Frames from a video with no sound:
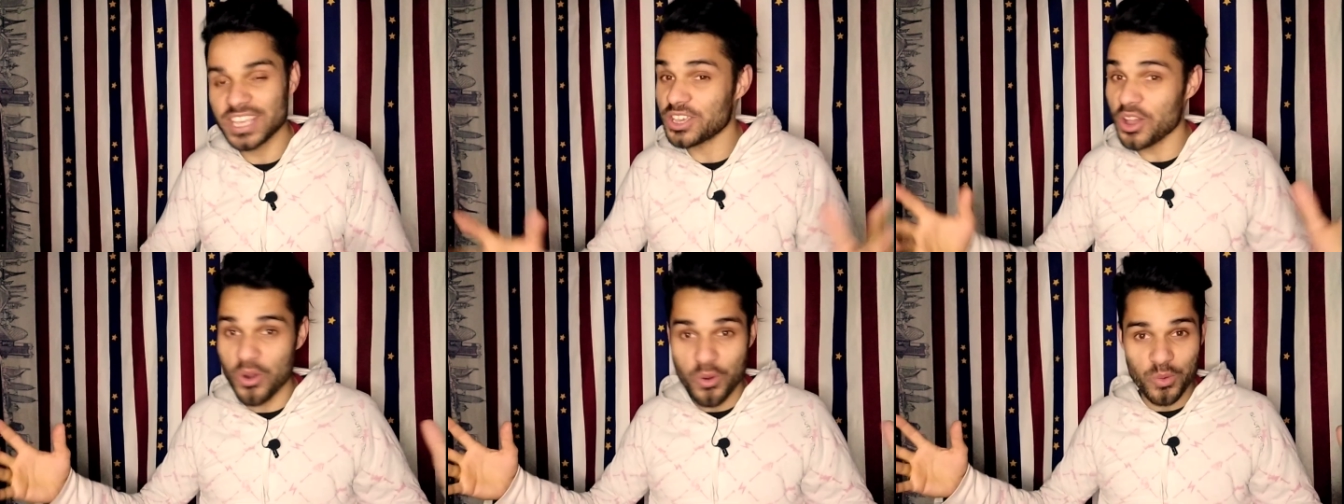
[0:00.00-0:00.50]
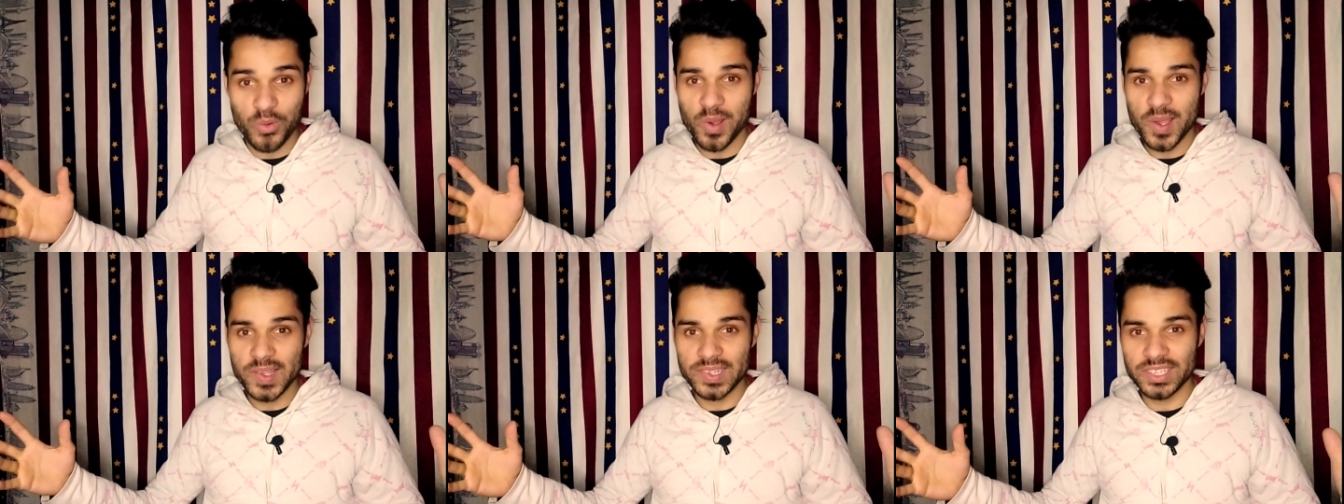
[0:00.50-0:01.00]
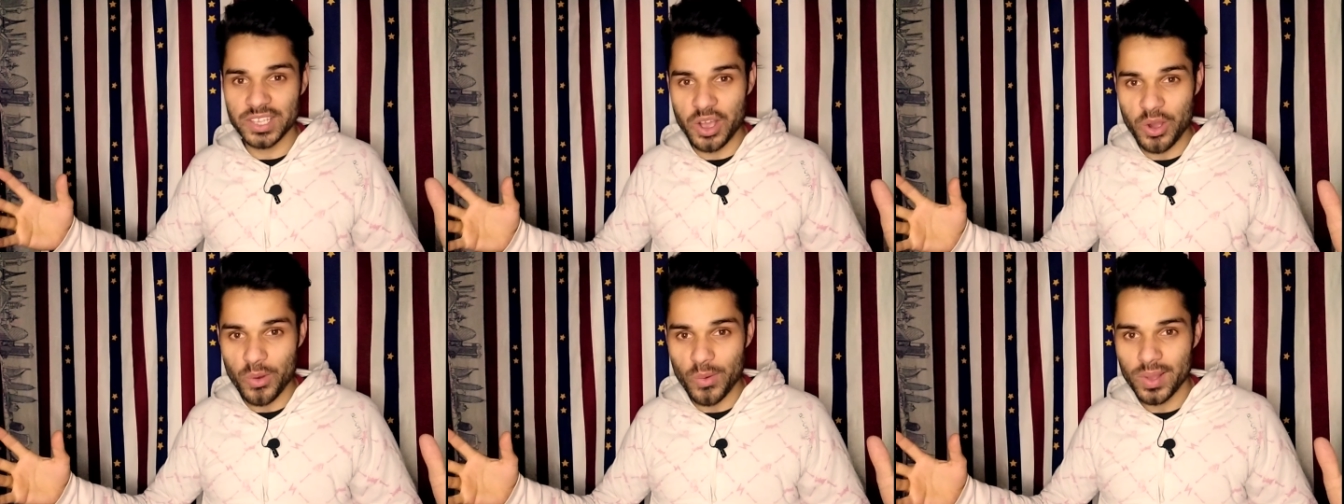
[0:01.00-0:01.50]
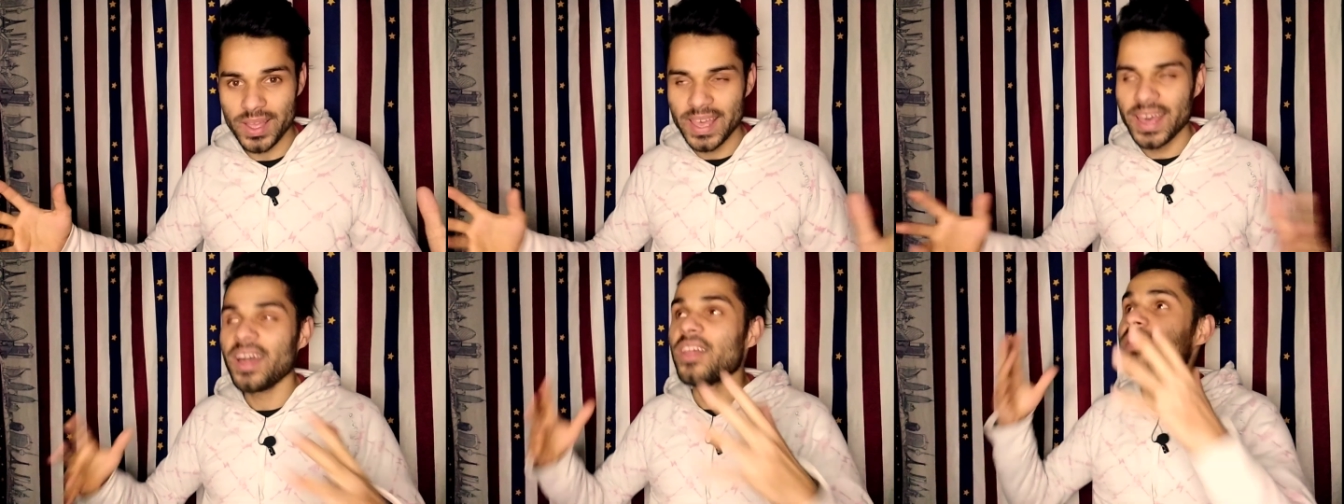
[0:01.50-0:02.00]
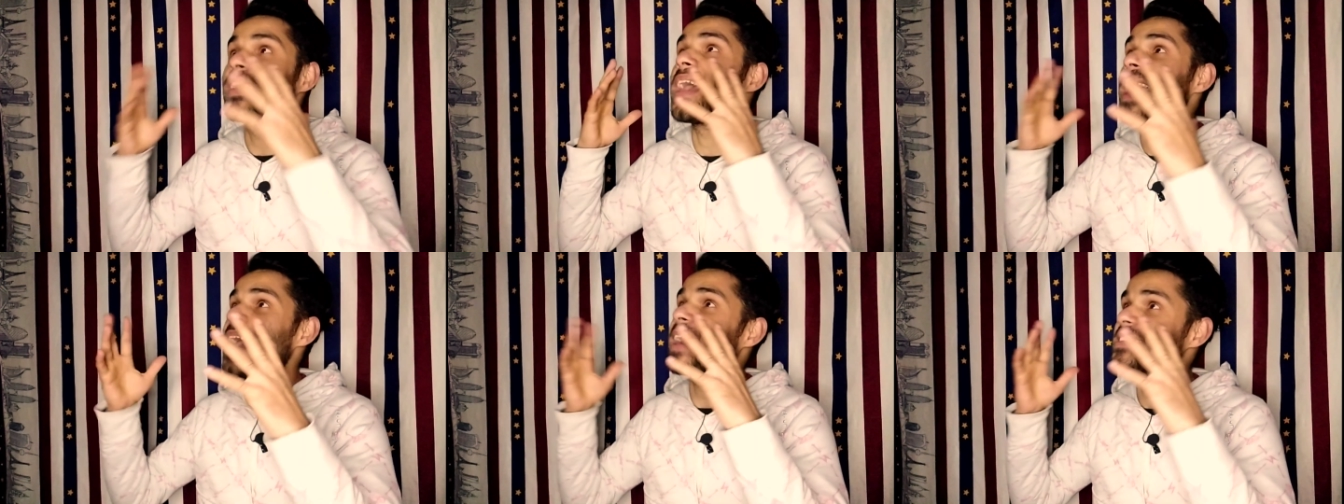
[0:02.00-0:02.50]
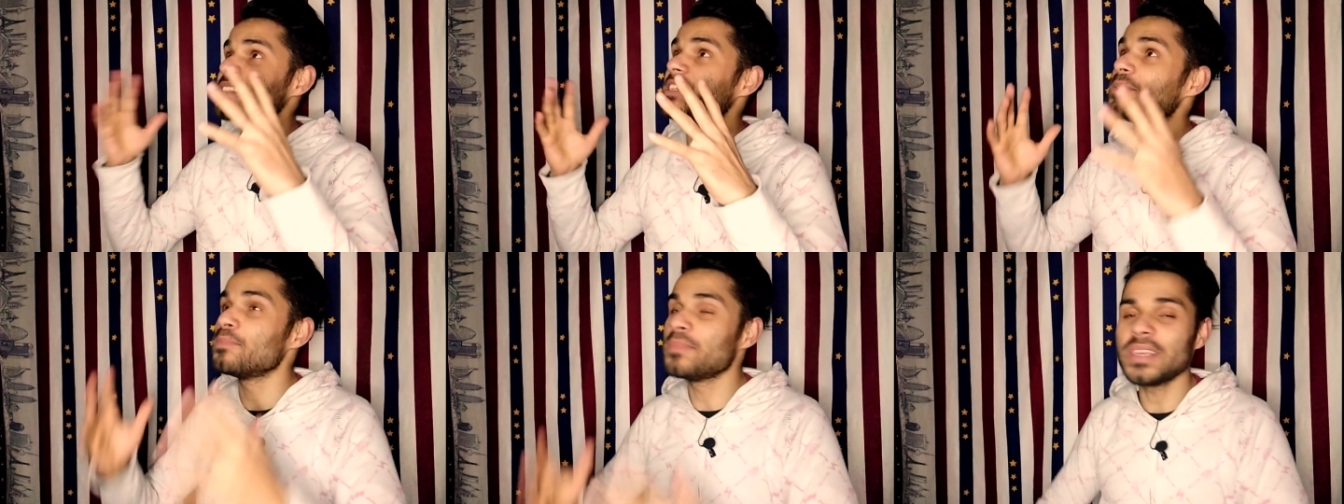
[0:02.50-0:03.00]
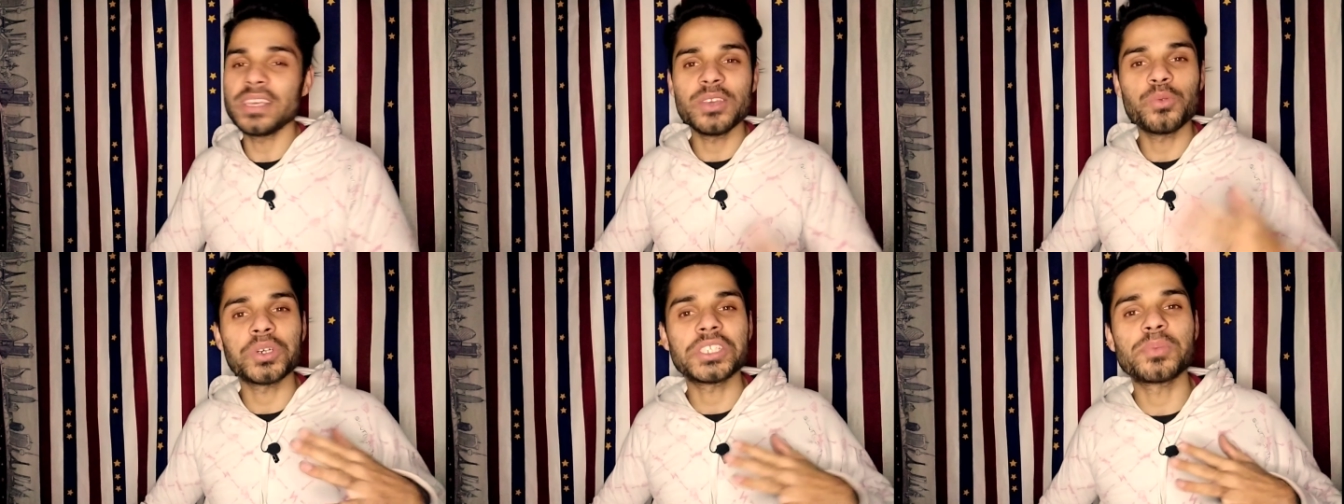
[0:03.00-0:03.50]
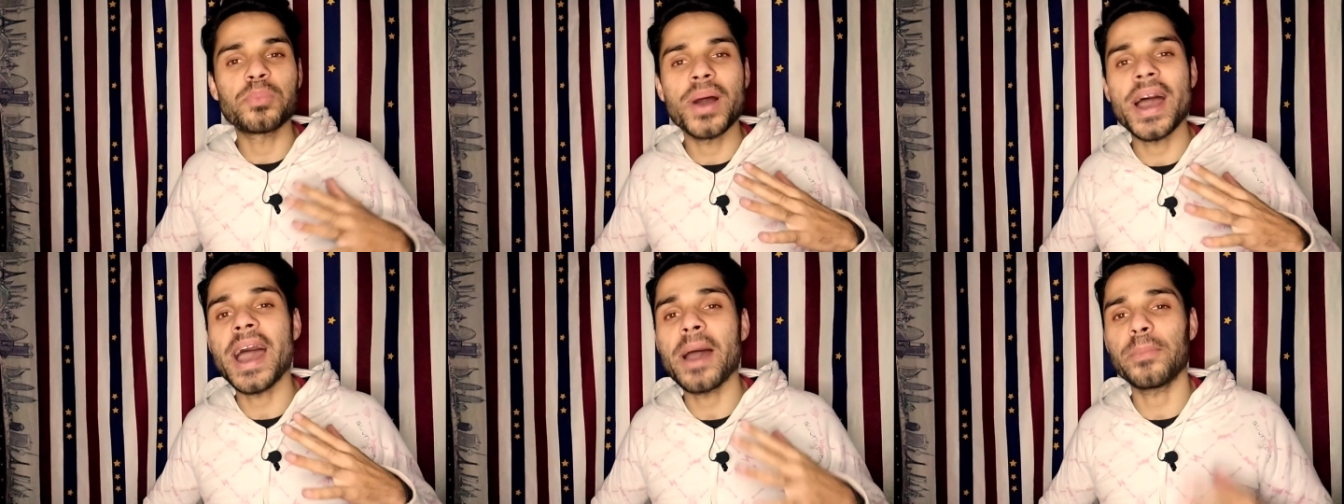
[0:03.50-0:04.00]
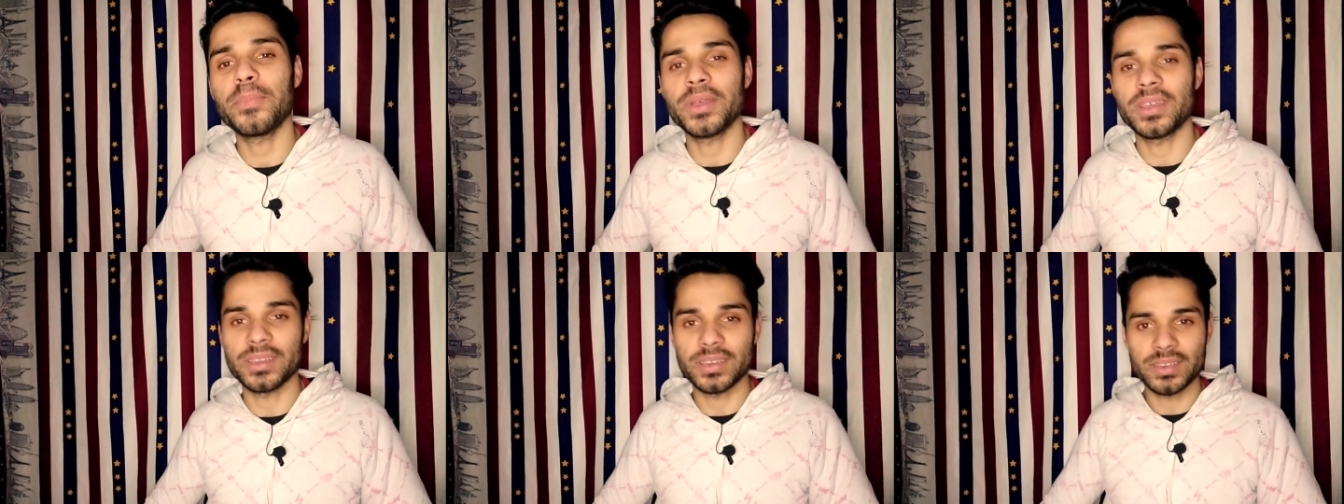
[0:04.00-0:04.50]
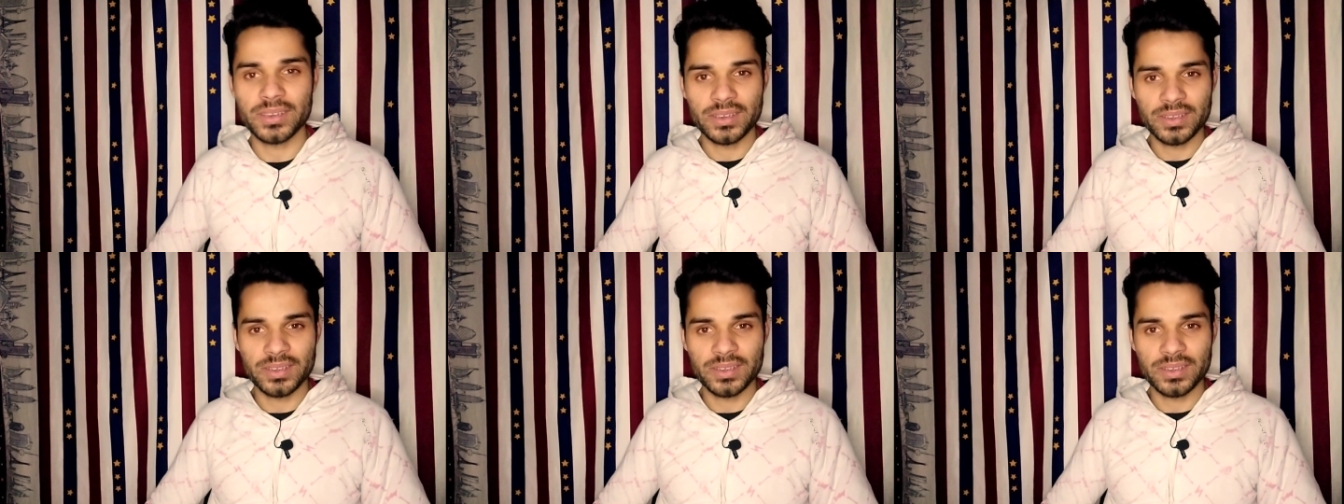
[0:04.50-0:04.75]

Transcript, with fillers: yo, yo, they asked me what's poppin'.